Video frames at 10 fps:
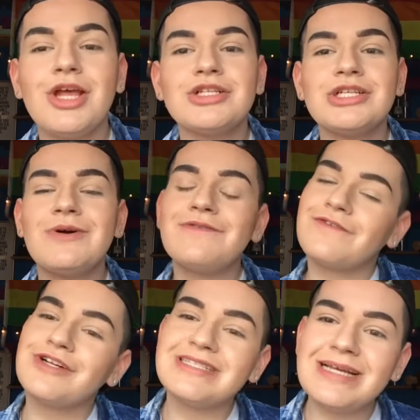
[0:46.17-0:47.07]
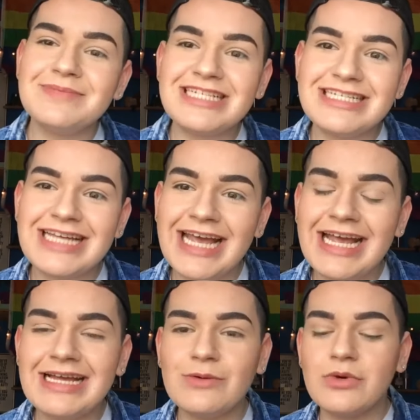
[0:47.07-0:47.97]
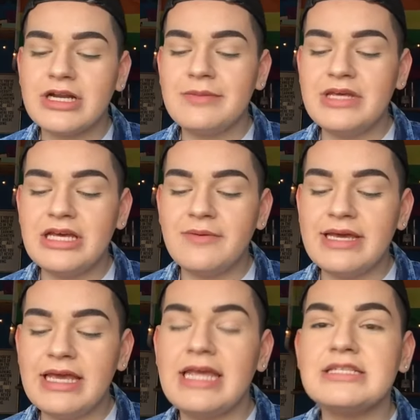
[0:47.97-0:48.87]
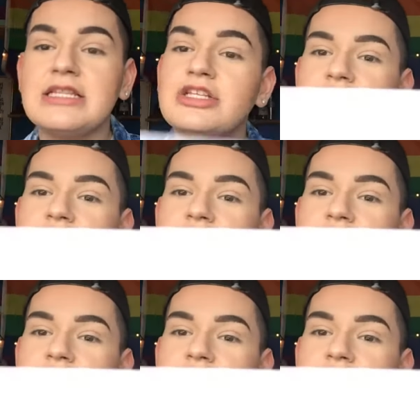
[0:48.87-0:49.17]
So our first step today, we're going to be going into the